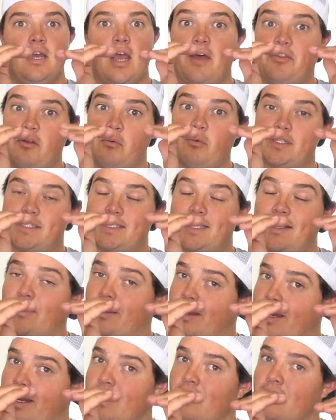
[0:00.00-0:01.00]
And then once
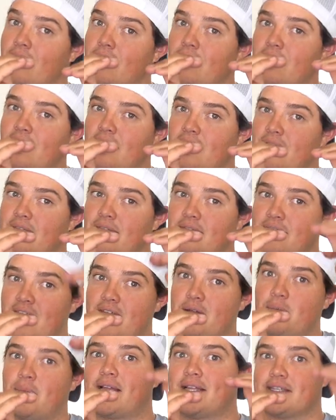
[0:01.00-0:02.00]
they're here,
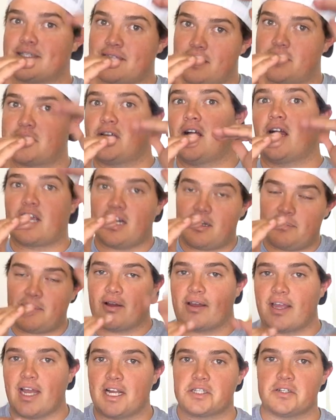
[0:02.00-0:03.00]
then we can start talking
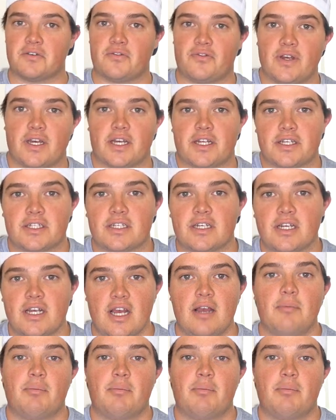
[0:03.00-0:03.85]
about catching fish.